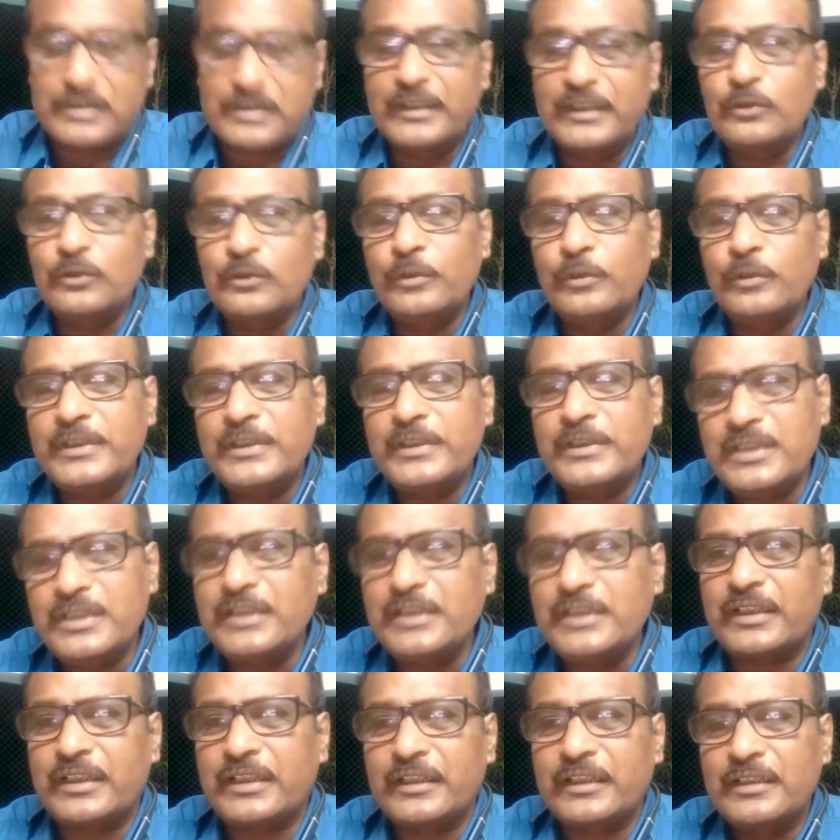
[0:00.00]
It will be
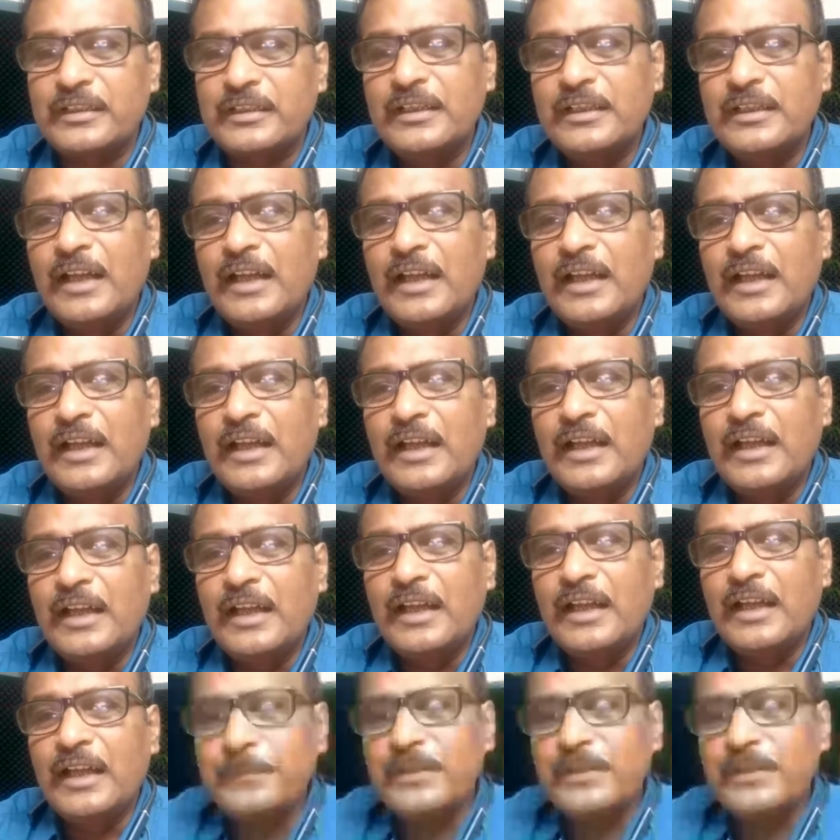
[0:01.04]
treated as
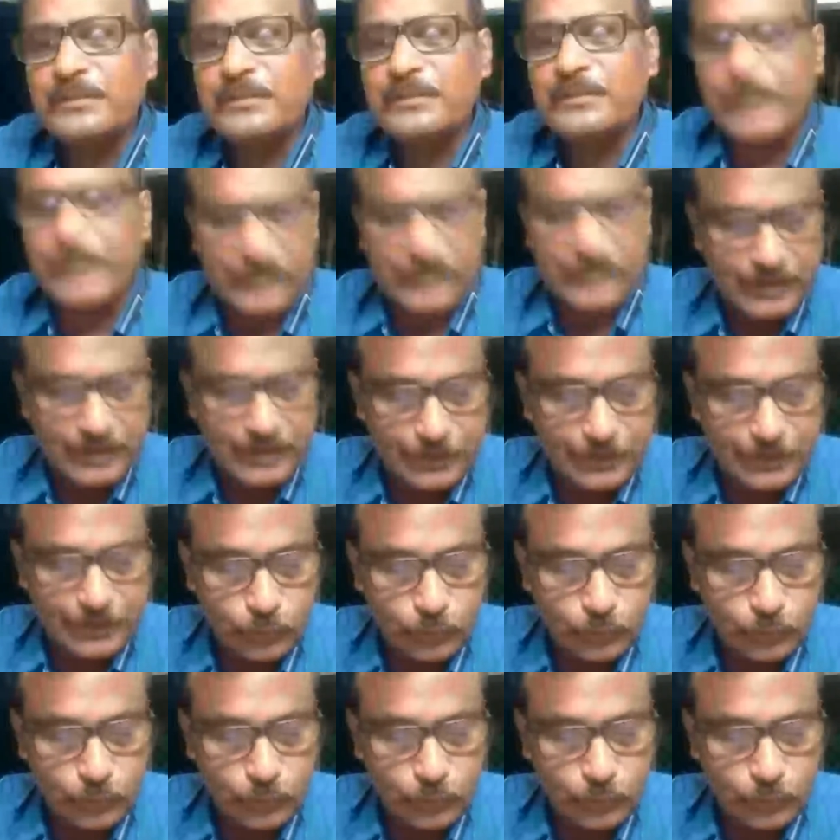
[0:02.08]
if he is making a